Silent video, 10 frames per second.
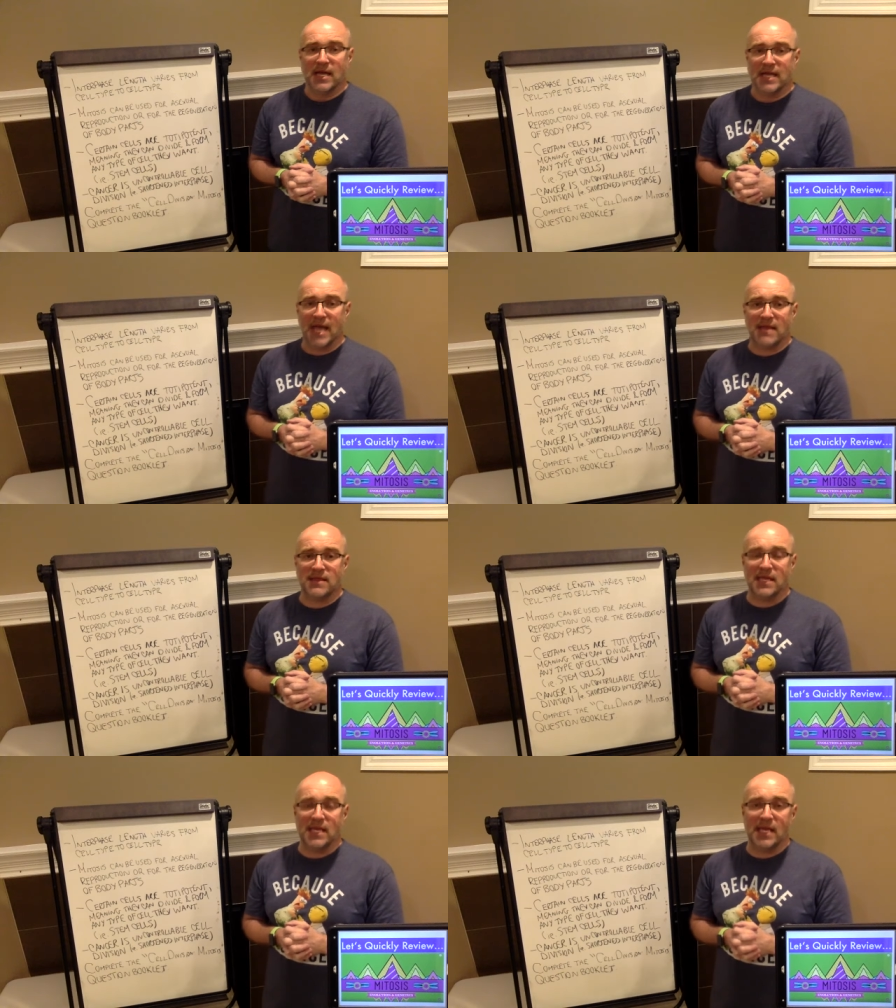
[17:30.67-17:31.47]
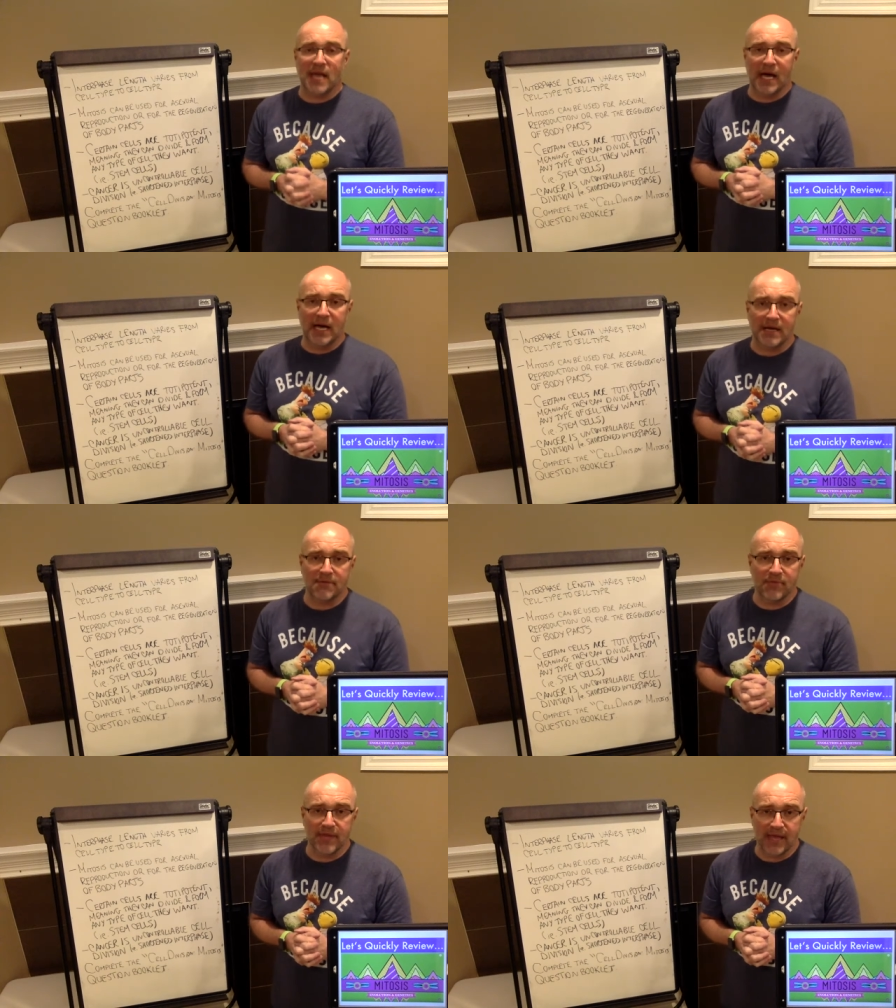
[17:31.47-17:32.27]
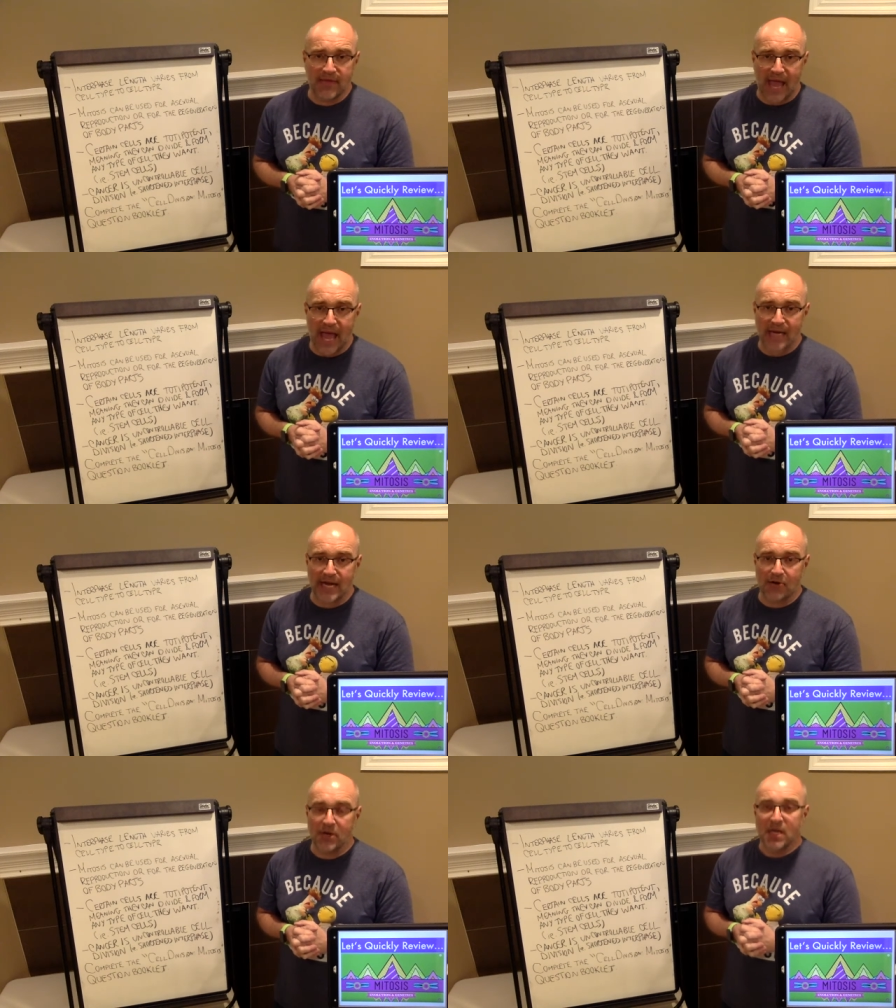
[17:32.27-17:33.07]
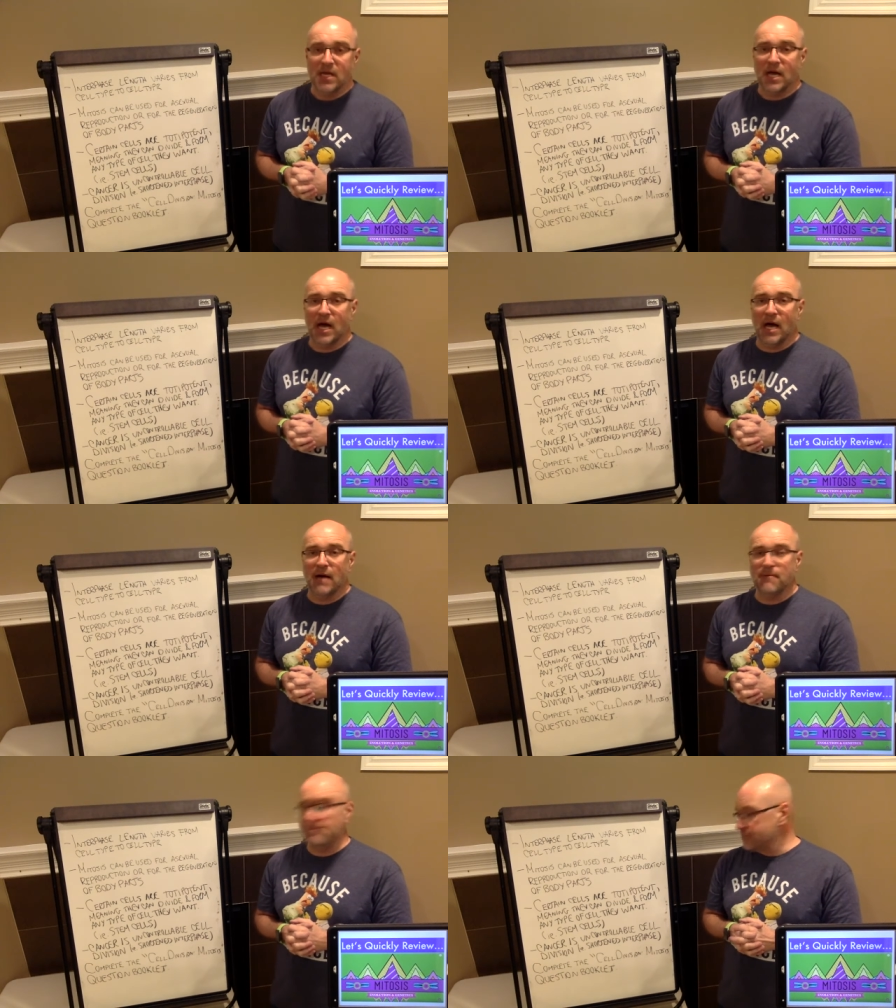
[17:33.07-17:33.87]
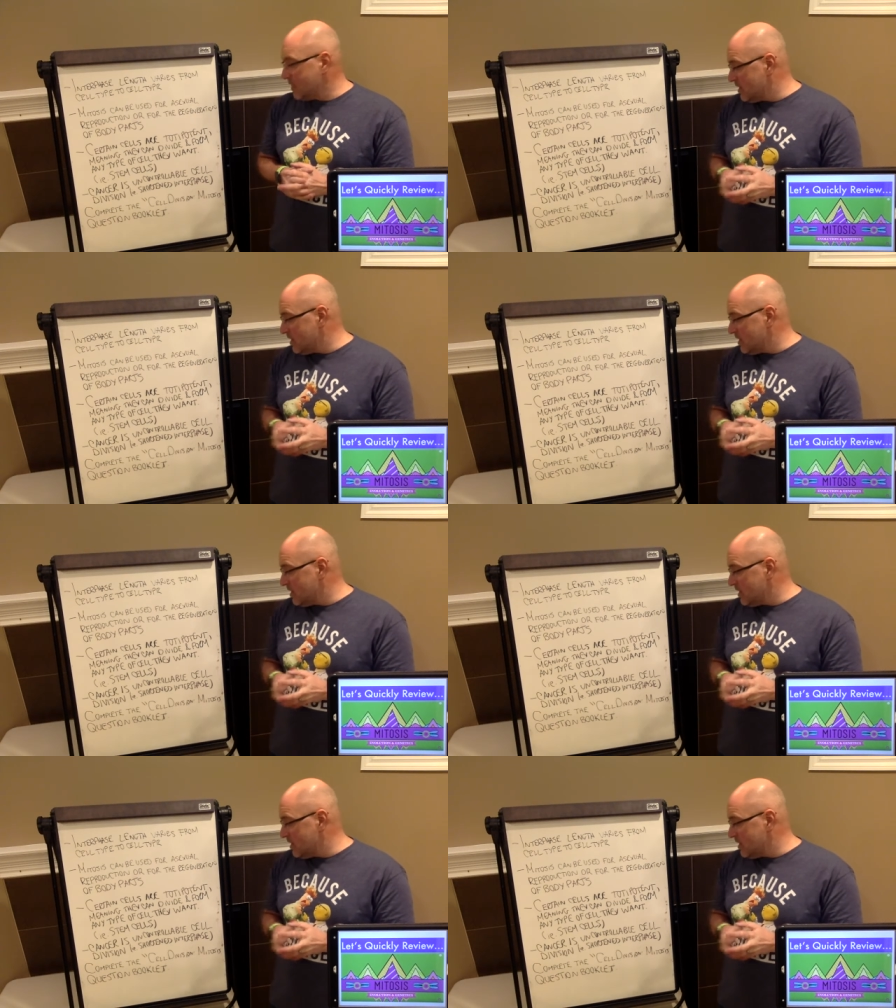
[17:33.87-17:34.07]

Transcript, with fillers: get the, uh, the, the, handout, um,